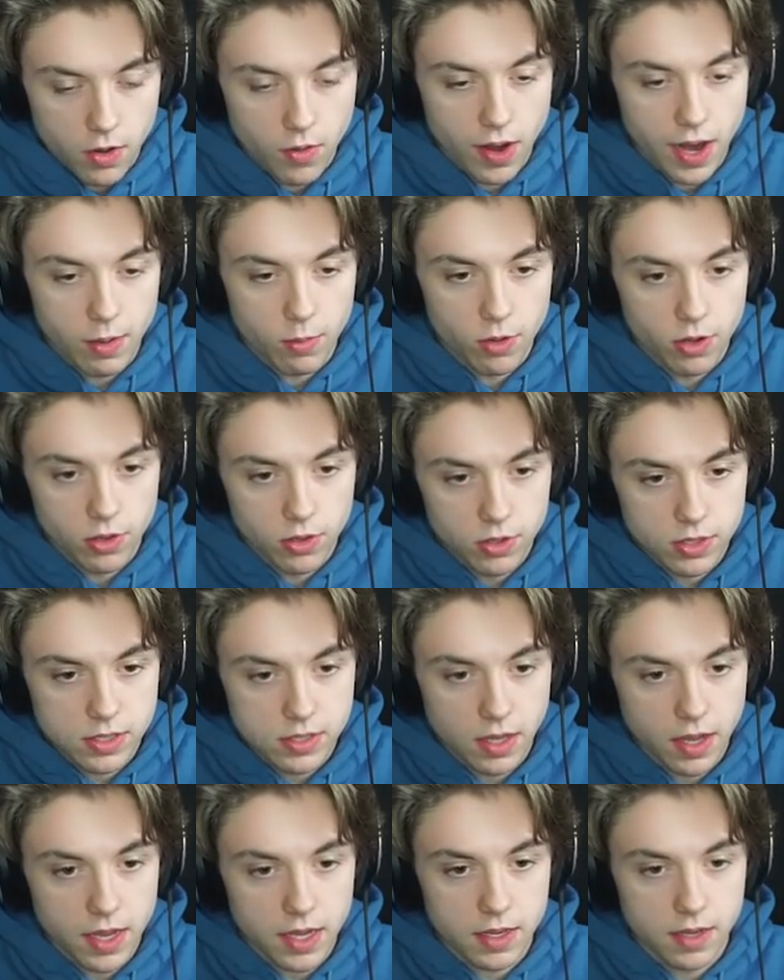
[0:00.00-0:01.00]
all right. Well, it
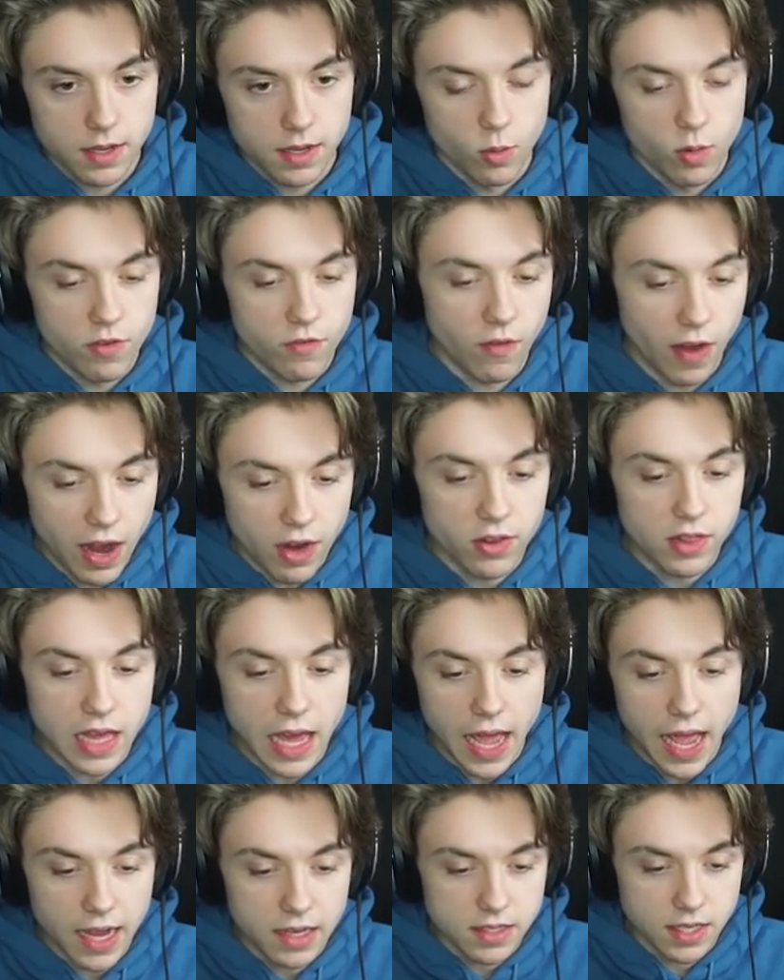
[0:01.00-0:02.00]
looks like we found the
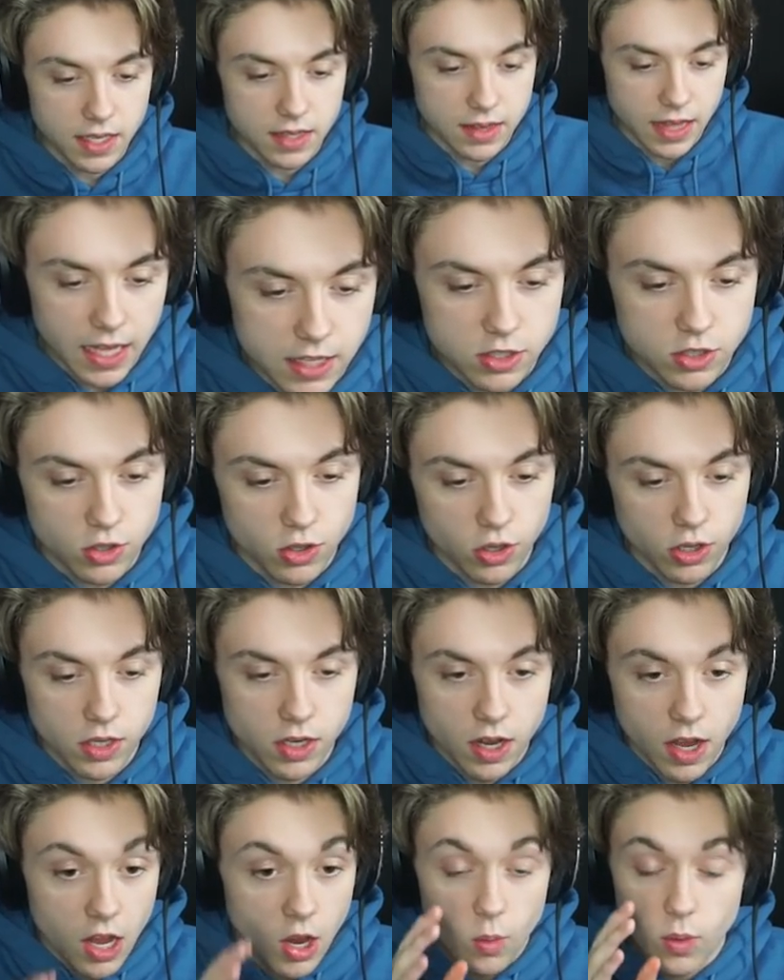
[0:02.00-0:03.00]
exit. That's good.
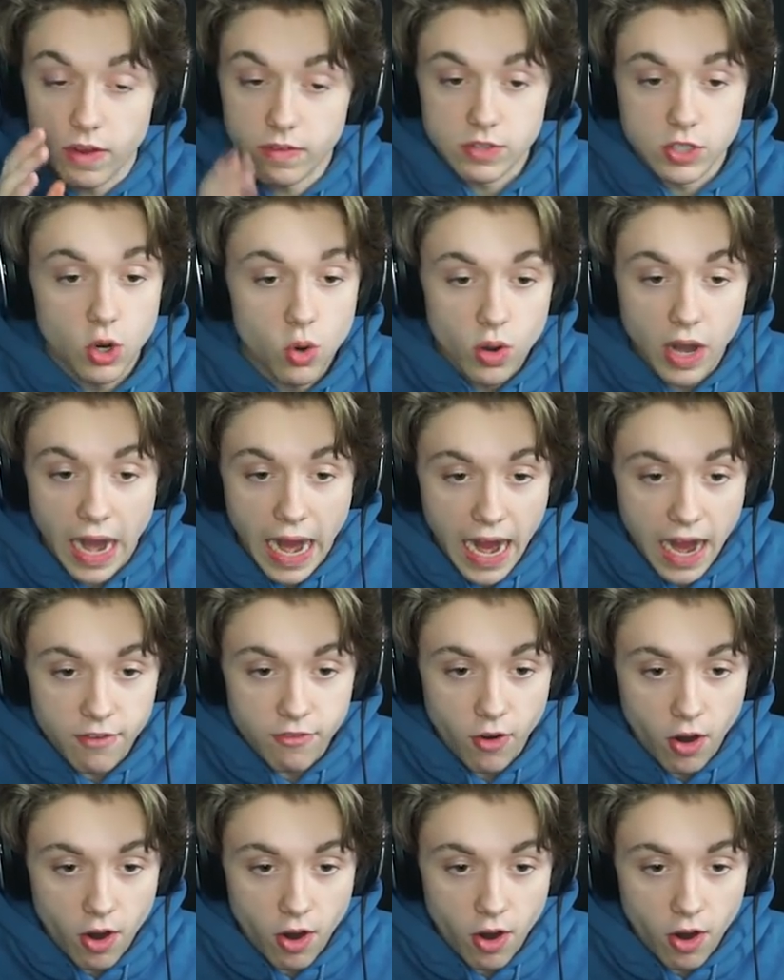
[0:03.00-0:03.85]
We have two and a half